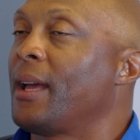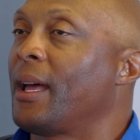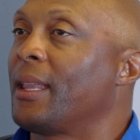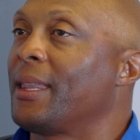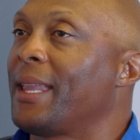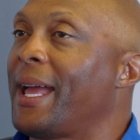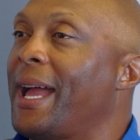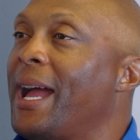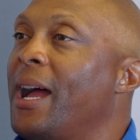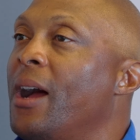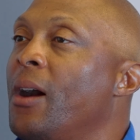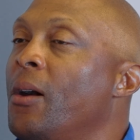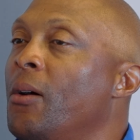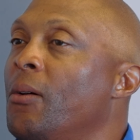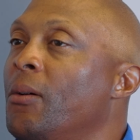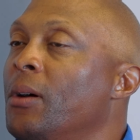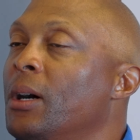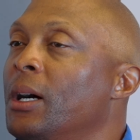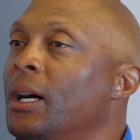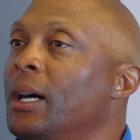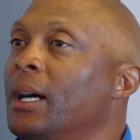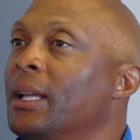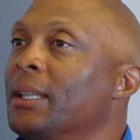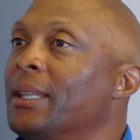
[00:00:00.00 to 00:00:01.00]
allow
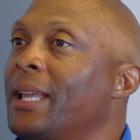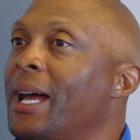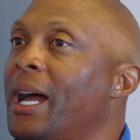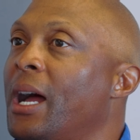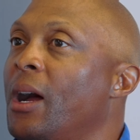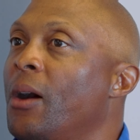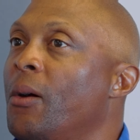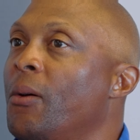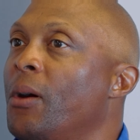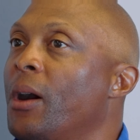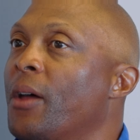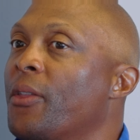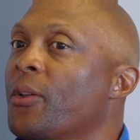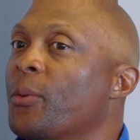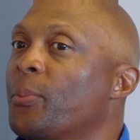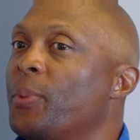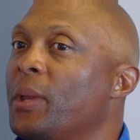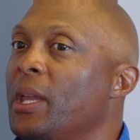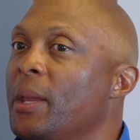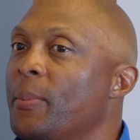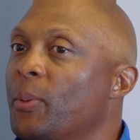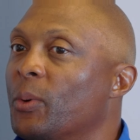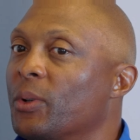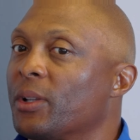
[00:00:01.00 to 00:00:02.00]
allow other
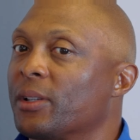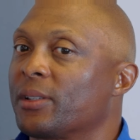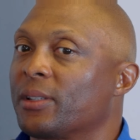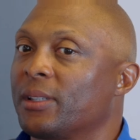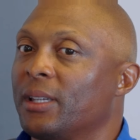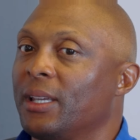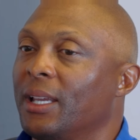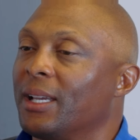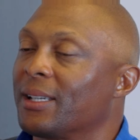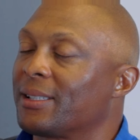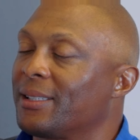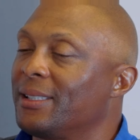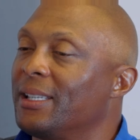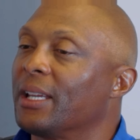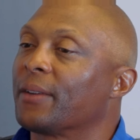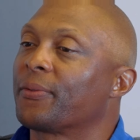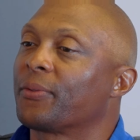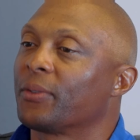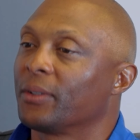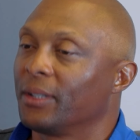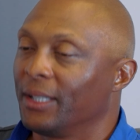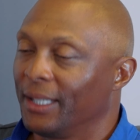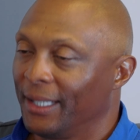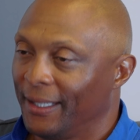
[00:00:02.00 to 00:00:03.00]
people to see us
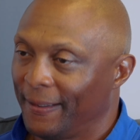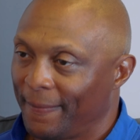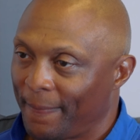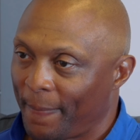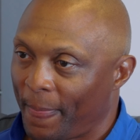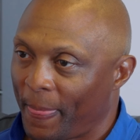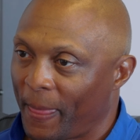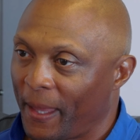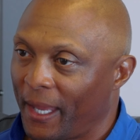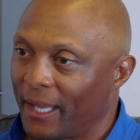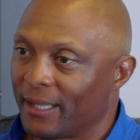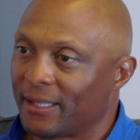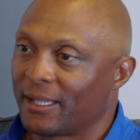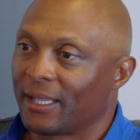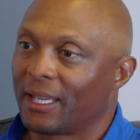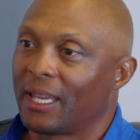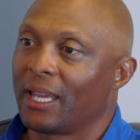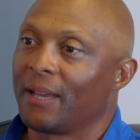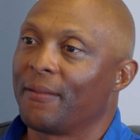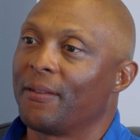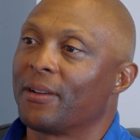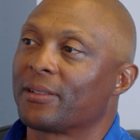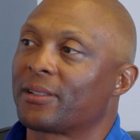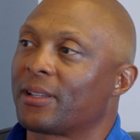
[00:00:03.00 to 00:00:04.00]
differently and to
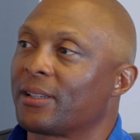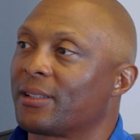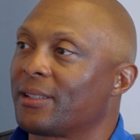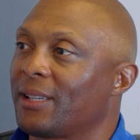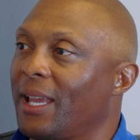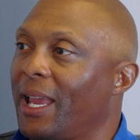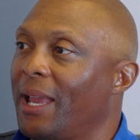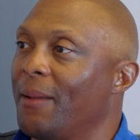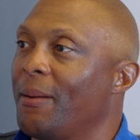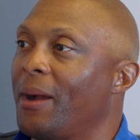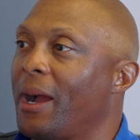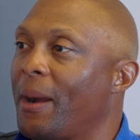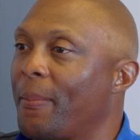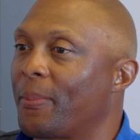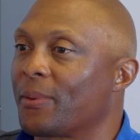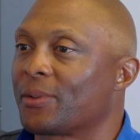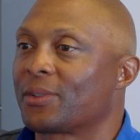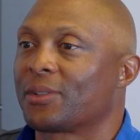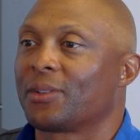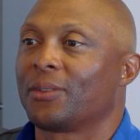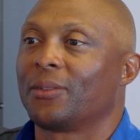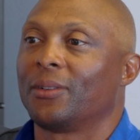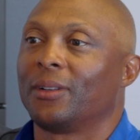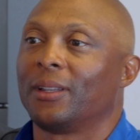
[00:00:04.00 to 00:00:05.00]
give us the same
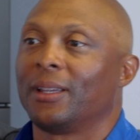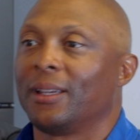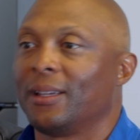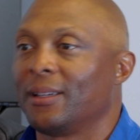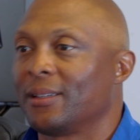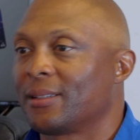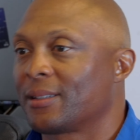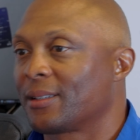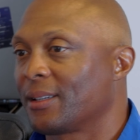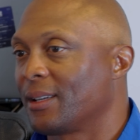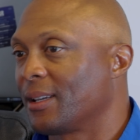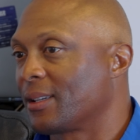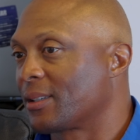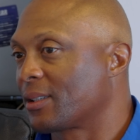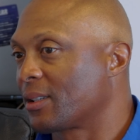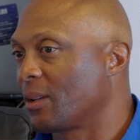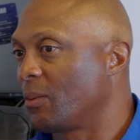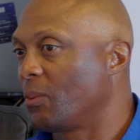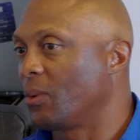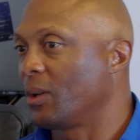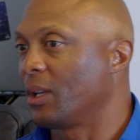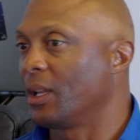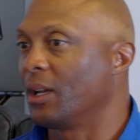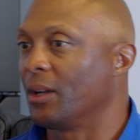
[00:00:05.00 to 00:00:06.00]
opportunities as
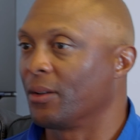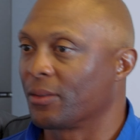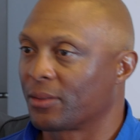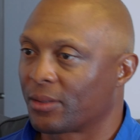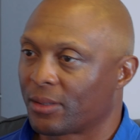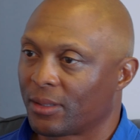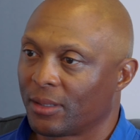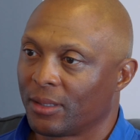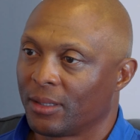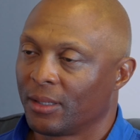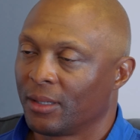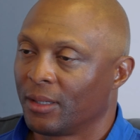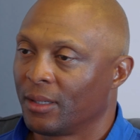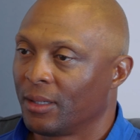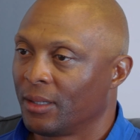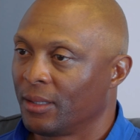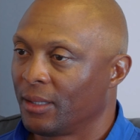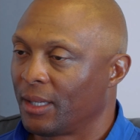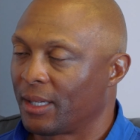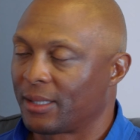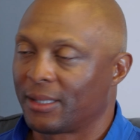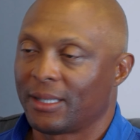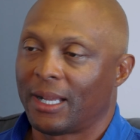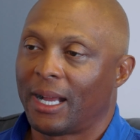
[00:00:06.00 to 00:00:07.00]
someone else.
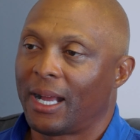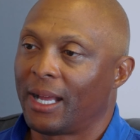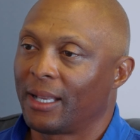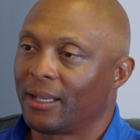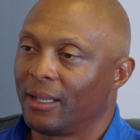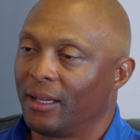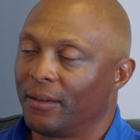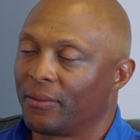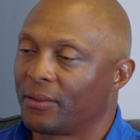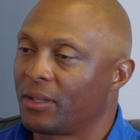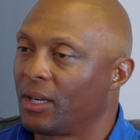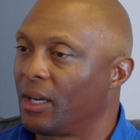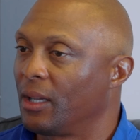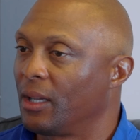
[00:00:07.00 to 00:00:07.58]
It's not of